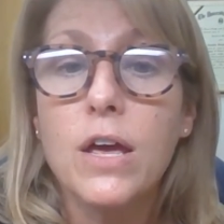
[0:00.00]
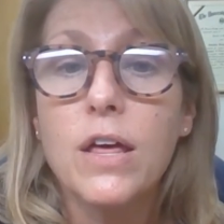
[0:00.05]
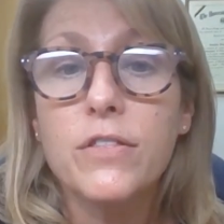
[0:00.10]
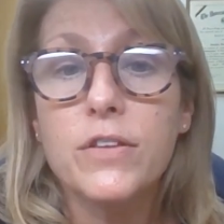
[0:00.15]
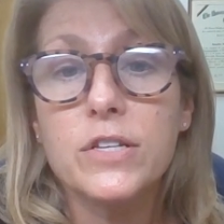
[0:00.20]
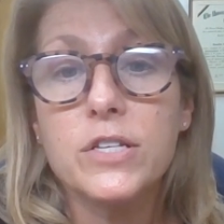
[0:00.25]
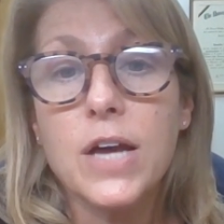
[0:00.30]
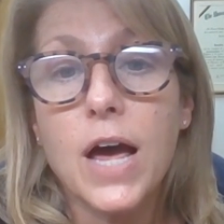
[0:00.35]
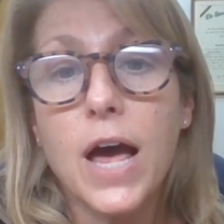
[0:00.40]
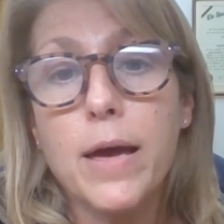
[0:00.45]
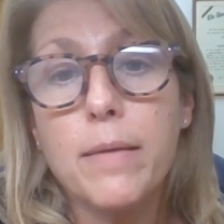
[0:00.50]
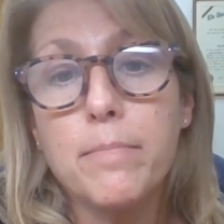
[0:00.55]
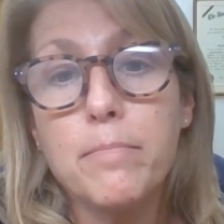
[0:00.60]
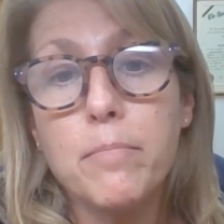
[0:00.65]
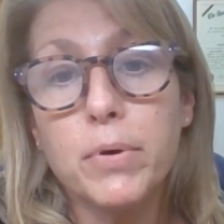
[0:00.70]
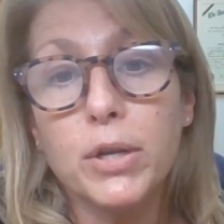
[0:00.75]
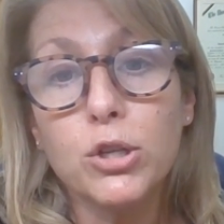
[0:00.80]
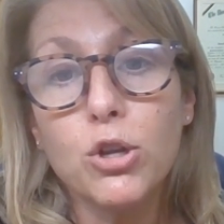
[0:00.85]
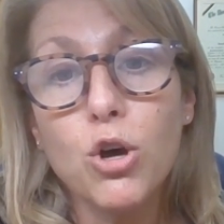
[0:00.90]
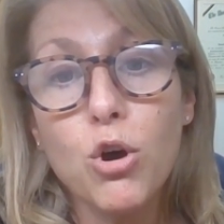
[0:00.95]
the time
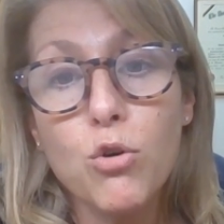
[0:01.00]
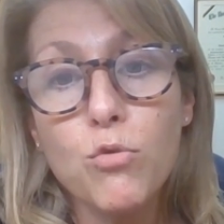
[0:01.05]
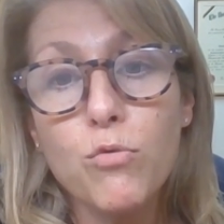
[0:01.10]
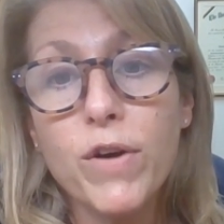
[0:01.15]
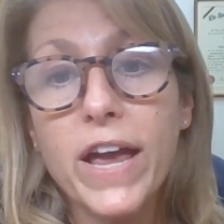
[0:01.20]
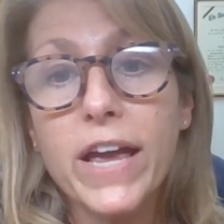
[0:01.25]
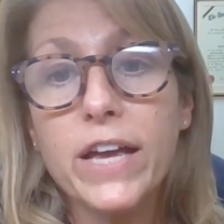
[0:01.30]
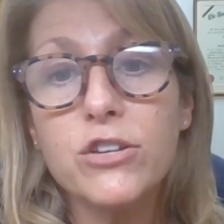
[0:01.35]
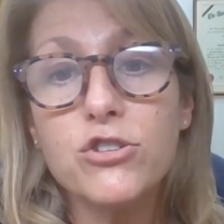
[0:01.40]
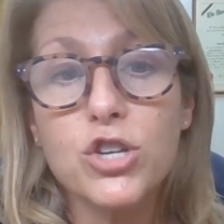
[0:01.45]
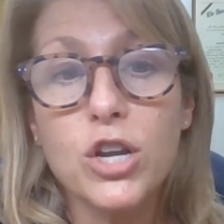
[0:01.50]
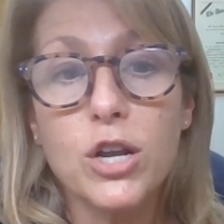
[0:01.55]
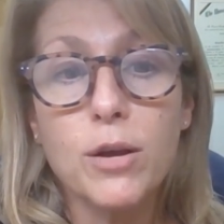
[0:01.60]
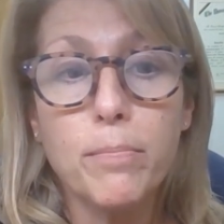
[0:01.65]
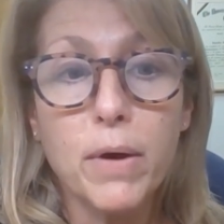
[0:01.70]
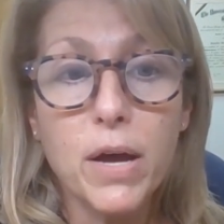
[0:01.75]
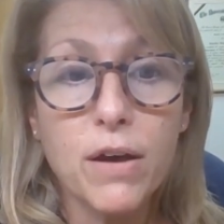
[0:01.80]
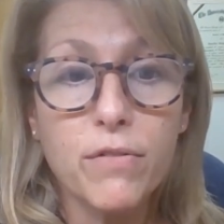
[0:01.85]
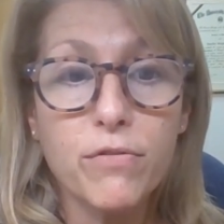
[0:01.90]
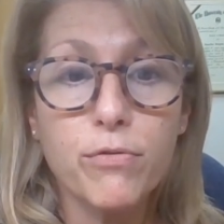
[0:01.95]
below range and
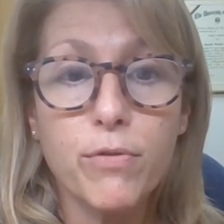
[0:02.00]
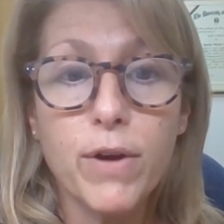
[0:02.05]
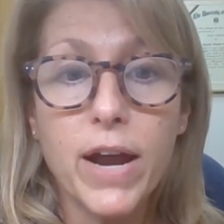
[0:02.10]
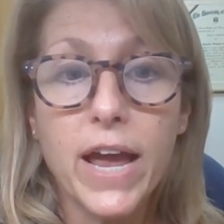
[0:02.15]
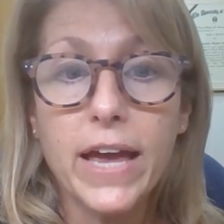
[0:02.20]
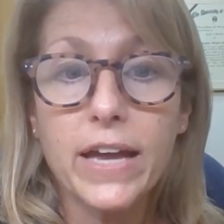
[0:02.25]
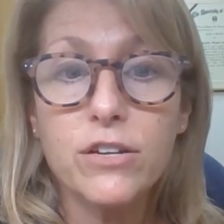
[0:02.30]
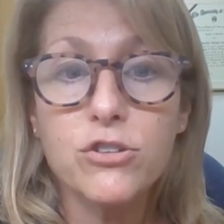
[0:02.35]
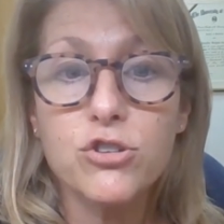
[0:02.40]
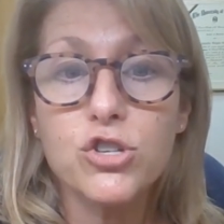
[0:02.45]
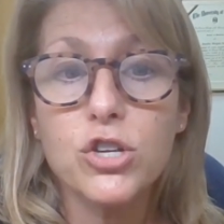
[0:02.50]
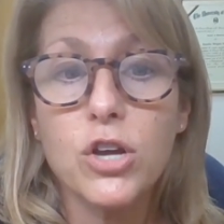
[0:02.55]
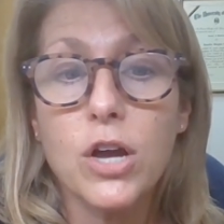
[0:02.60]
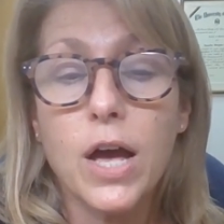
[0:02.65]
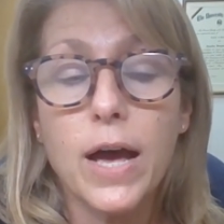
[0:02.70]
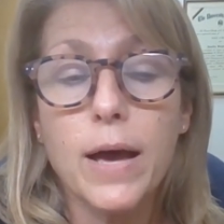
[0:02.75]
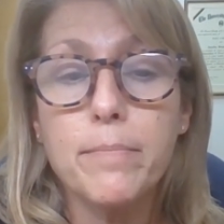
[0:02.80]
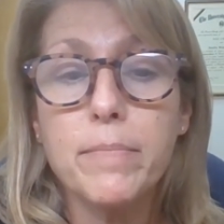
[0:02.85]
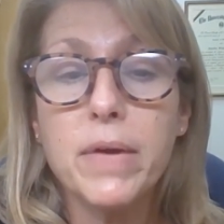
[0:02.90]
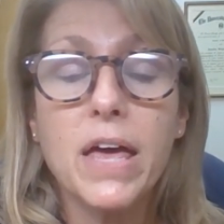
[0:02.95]
above range,
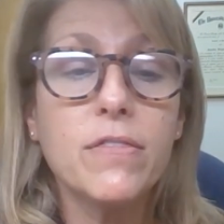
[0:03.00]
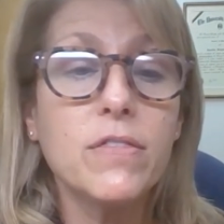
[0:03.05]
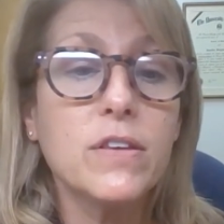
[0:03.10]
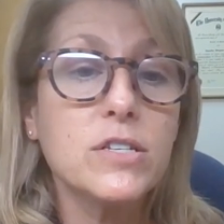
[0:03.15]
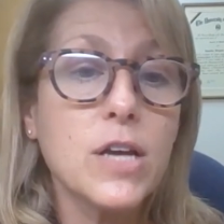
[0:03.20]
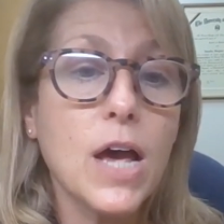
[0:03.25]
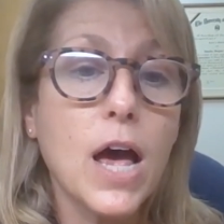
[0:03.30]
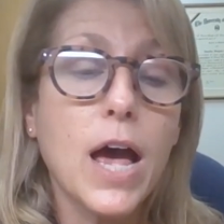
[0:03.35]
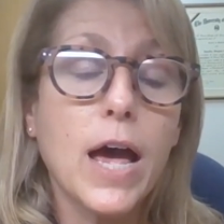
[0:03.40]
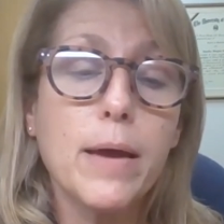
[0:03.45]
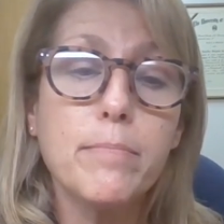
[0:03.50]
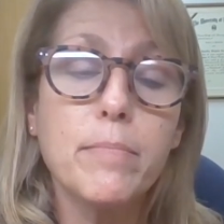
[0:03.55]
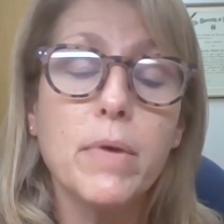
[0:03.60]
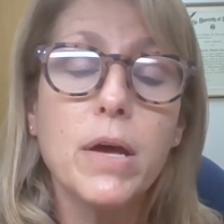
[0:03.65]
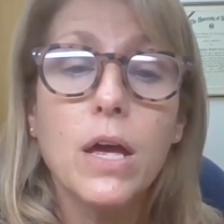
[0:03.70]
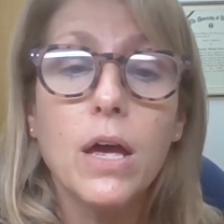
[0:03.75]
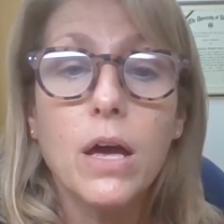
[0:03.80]
and the time